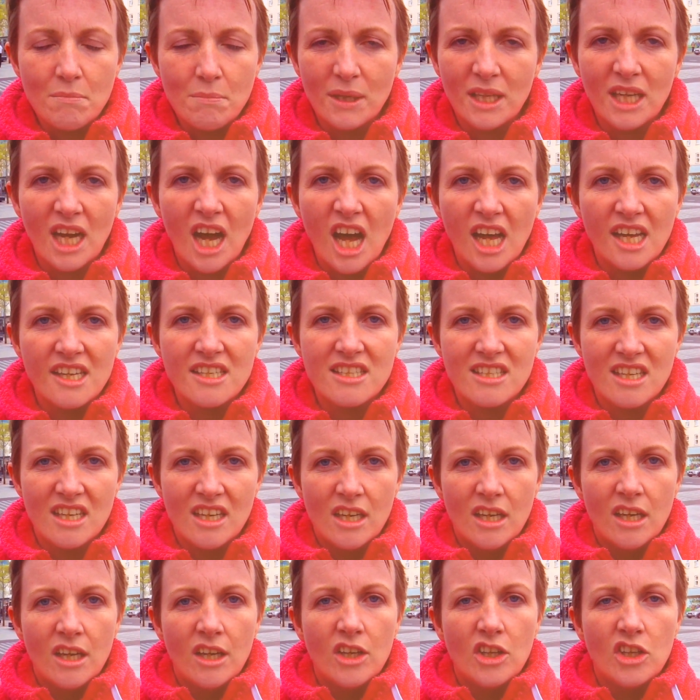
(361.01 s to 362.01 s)
because
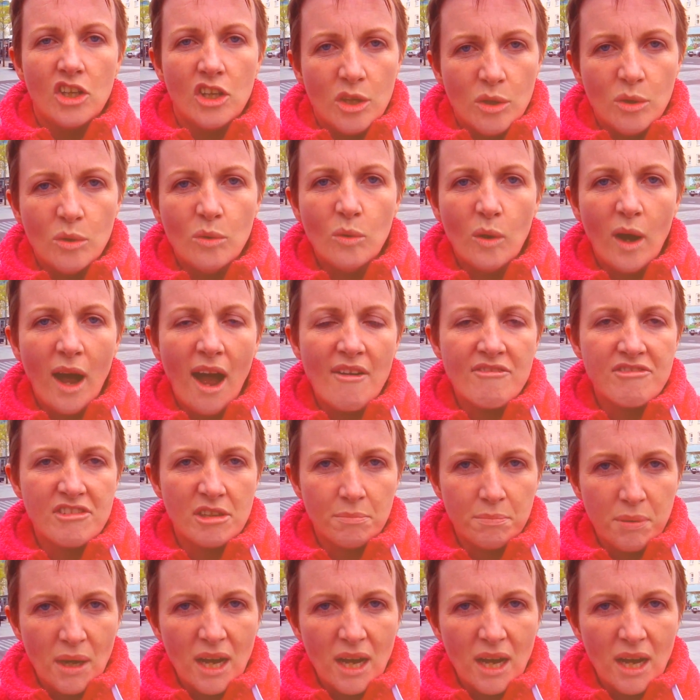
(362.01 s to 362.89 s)
you have the